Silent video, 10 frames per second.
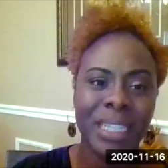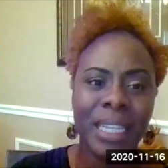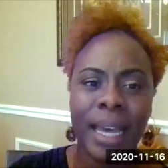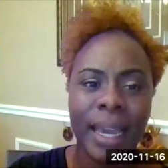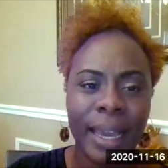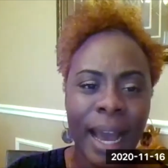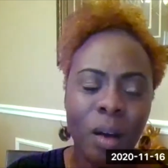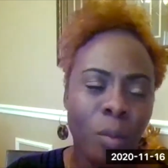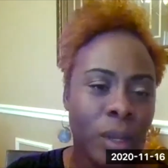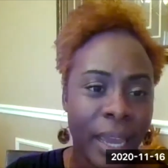like
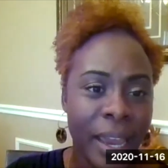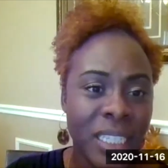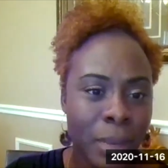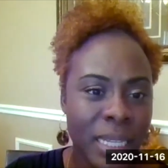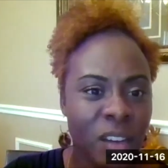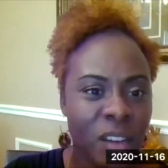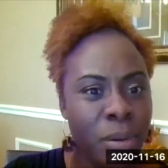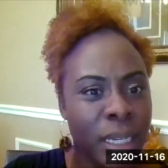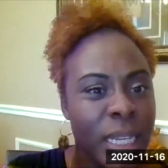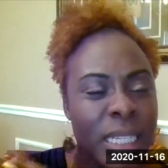I don't want to age myself,
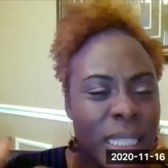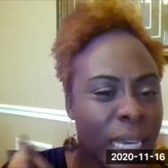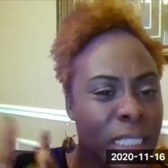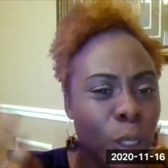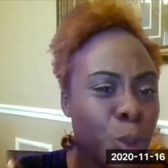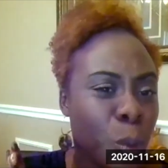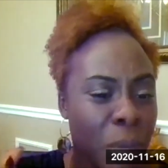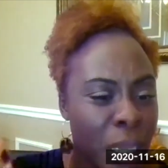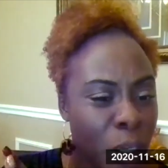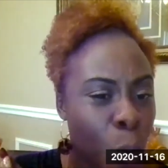but in this like social
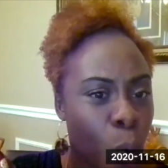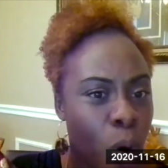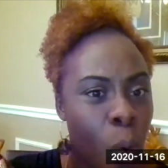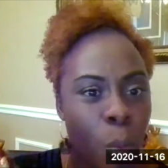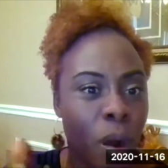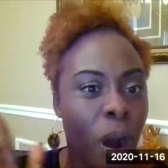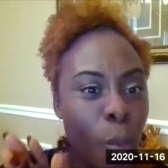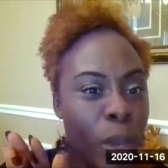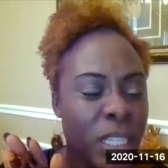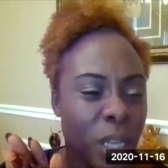media world, we're
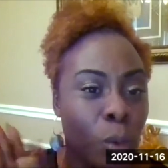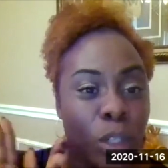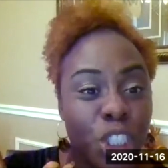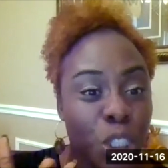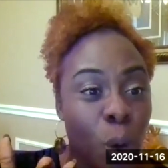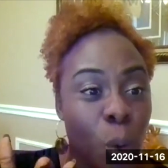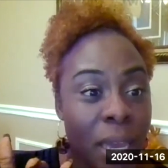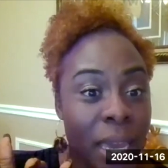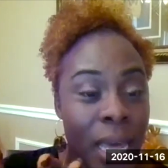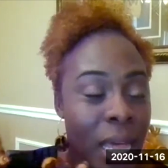always only
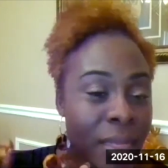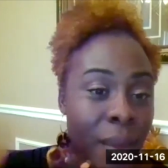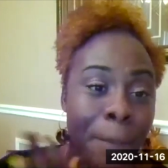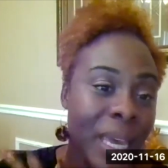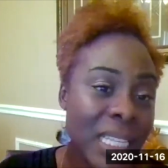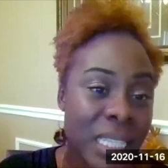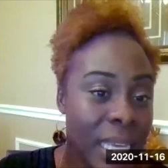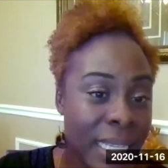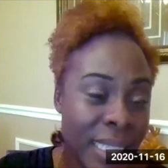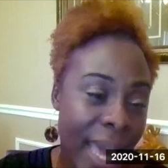showing the best
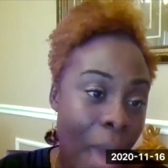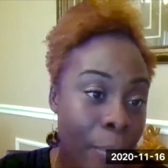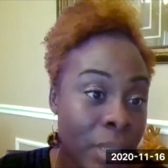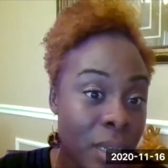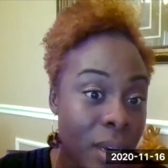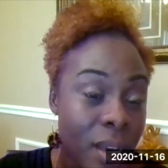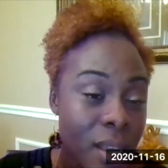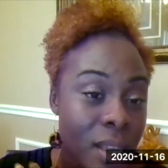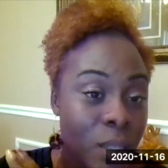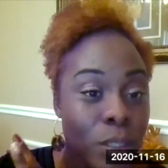things that happen to
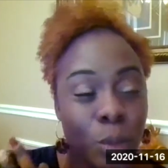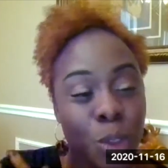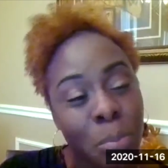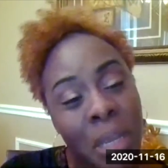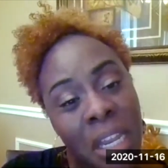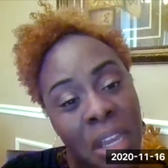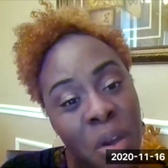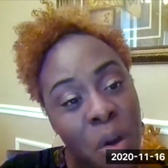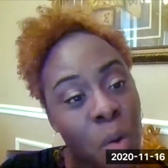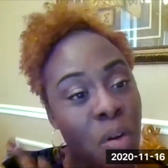us on social
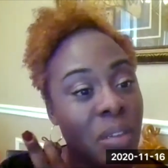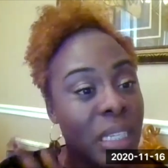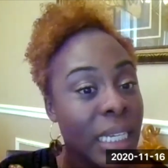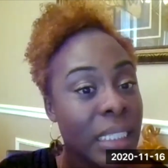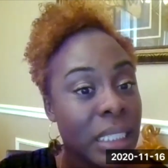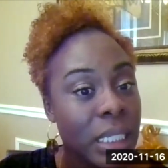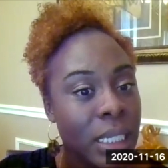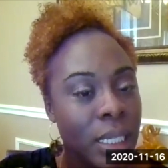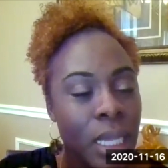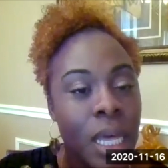media or on
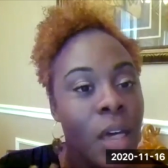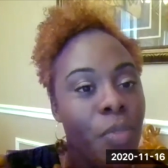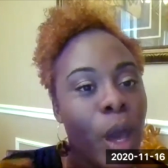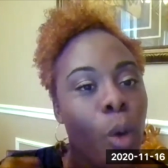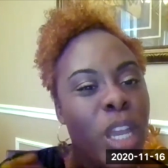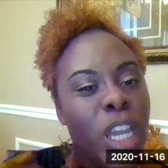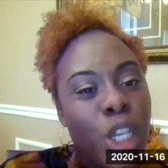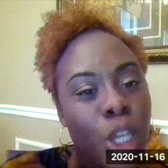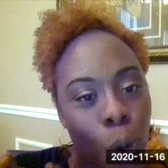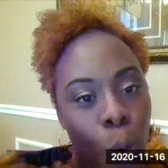LinkedIn that we
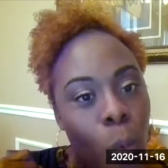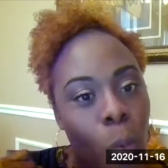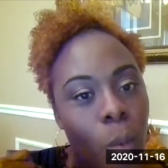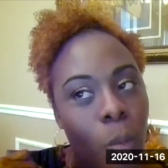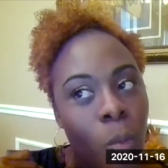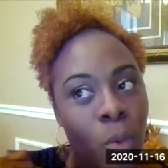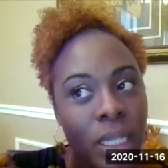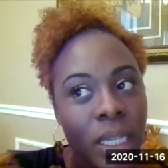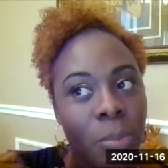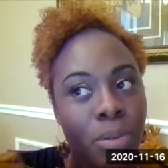don't
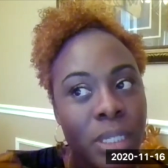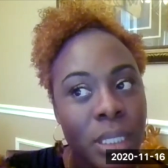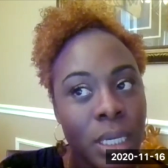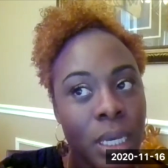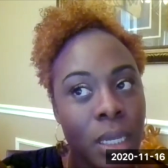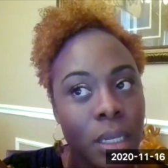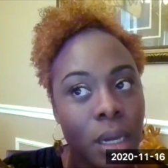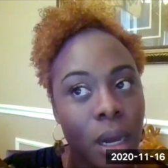really present